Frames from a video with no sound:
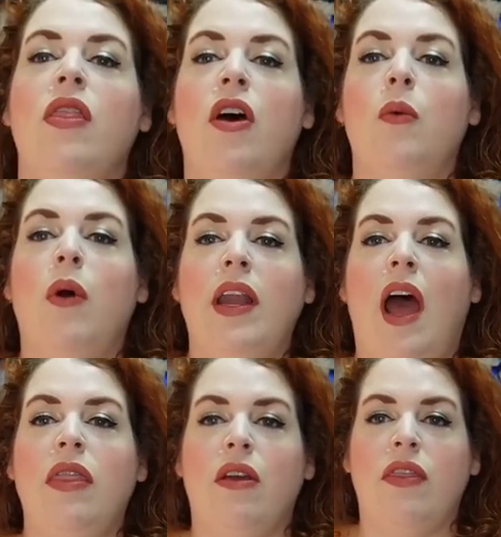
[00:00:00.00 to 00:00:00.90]
The one
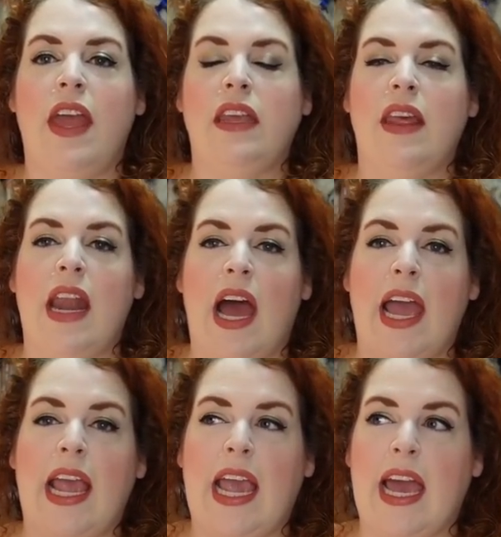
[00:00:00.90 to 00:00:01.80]
other thing that
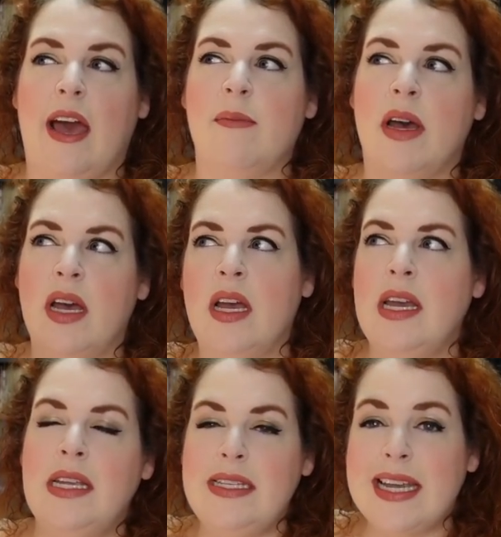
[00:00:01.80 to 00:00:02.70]
I am
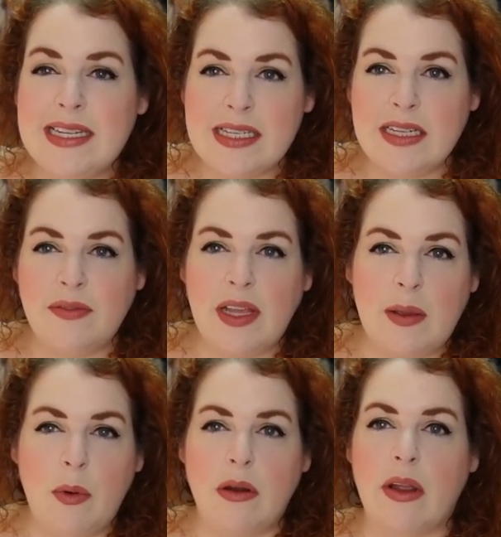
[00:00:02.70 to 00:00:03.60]

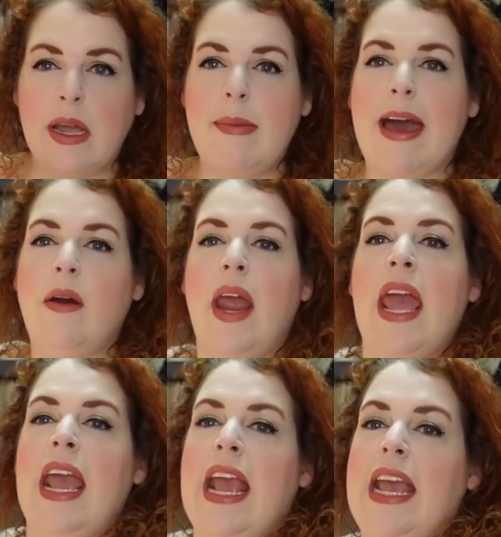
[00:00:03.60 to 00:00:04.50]
tentatively wondering about
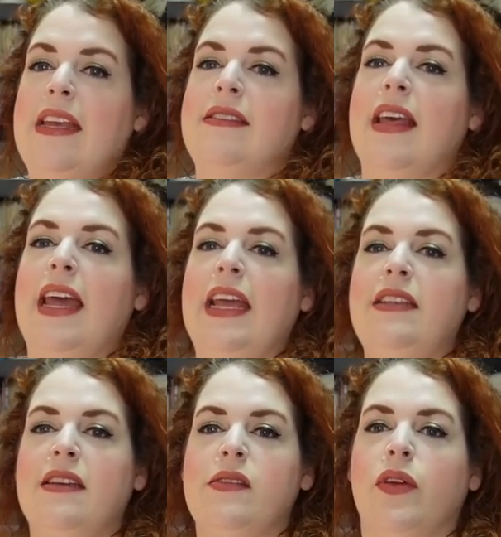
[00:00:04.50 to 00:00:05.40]
is that it
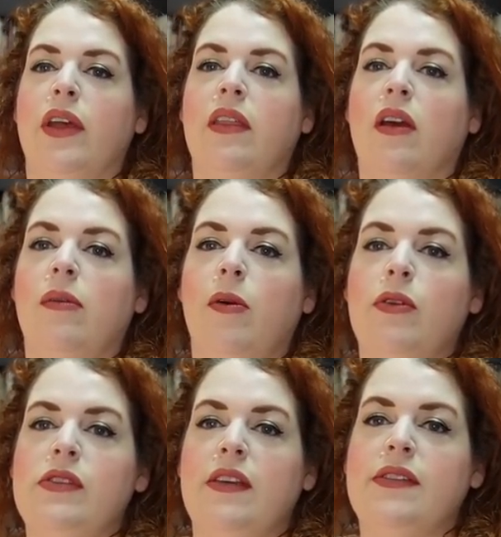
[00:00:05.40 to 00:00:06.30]
does look like the
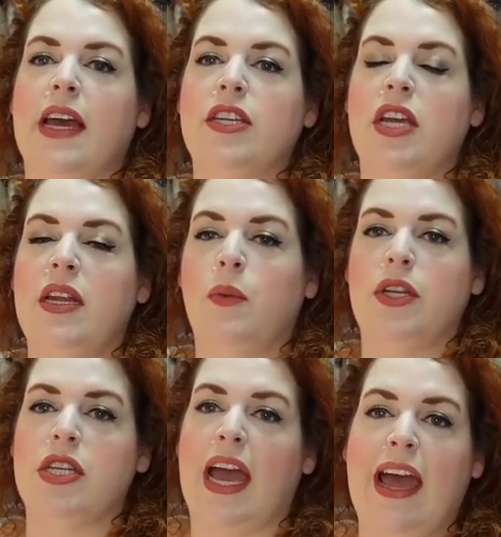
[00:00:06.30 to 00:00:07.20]
kimono sleeve section,
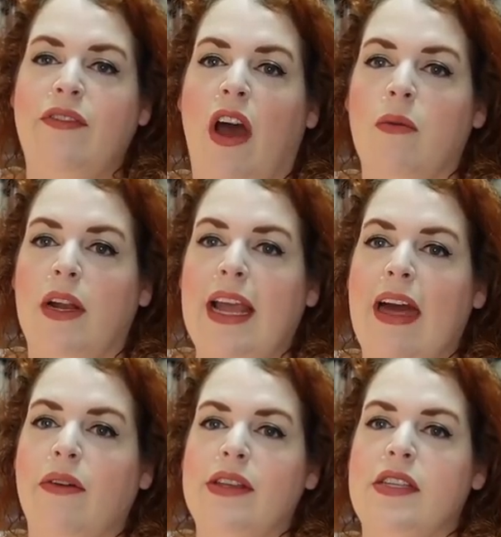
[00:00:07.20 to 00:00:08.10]
which I have not run
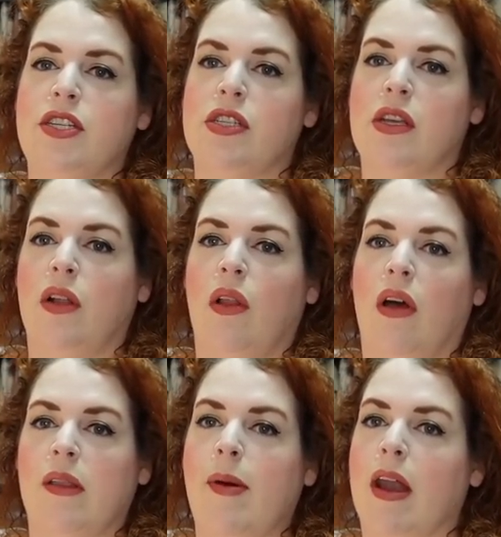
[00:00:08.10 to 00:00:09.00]
gathering stitches
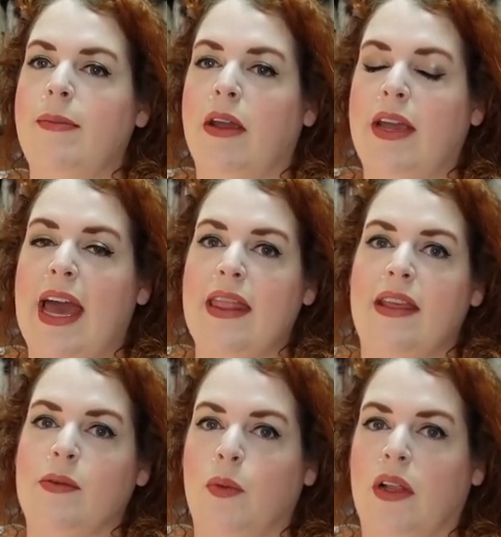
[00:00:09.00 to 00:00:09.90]
along the bottom here yet,
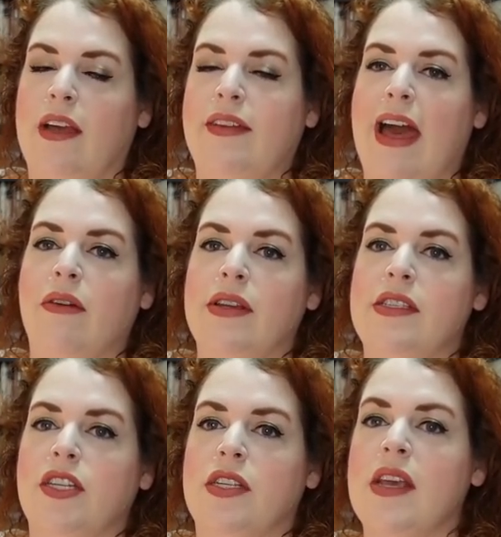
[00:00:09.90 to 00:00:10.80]
that will have gathering
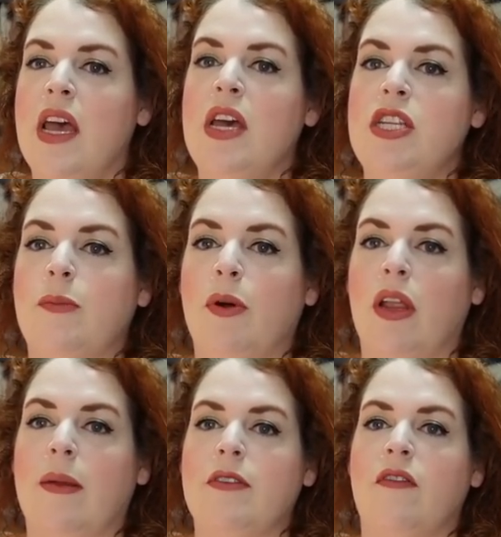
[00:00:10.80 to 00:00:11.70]
stitches to
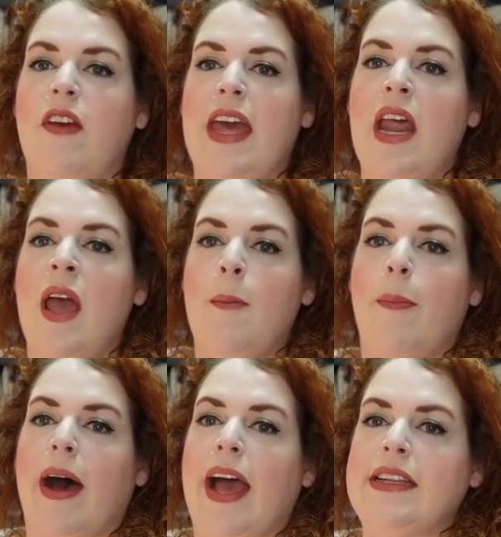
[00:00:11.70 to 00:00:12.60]
pull it up to fit,
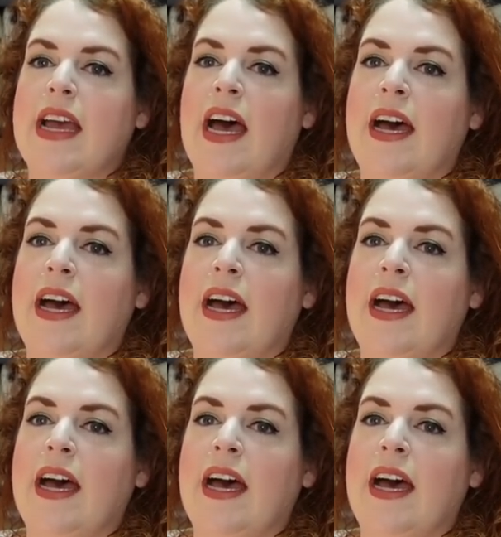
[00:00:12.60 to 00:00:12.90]
but